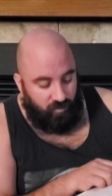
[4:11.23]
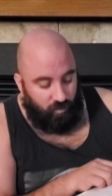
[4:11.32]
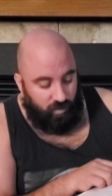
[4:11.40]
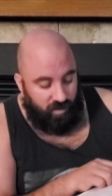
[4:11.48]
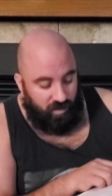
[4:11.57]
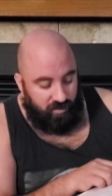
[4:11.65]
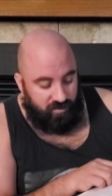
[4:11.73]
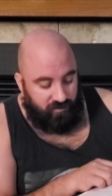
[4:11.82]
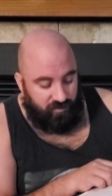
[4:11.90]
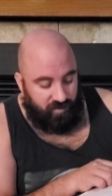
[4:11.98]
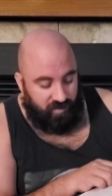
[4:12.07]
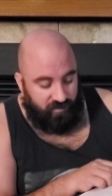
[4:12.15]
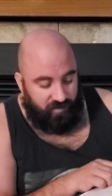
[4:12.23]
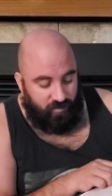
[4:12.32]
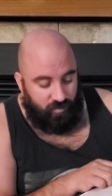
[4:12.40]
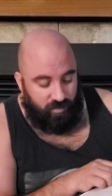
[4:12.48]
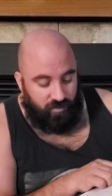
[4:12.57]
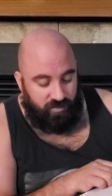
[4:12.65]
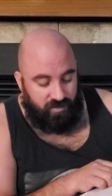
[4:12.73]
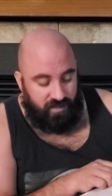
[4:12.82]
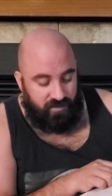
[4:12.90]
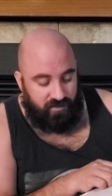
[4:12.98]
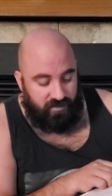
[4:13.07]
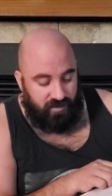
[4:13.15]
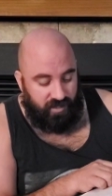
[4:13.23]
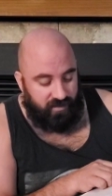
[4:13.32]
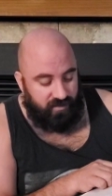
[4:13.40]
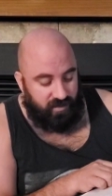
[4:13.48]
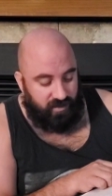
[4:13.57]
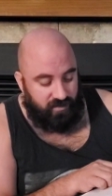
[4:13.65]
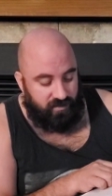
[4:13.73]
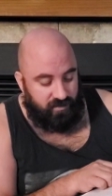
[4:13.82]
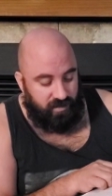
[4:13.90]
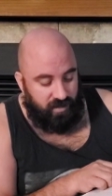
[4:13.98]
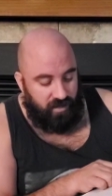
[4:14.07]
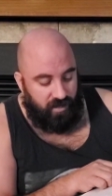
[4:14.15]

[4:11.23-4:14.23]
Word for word: for we also forgive everyone who sins against us.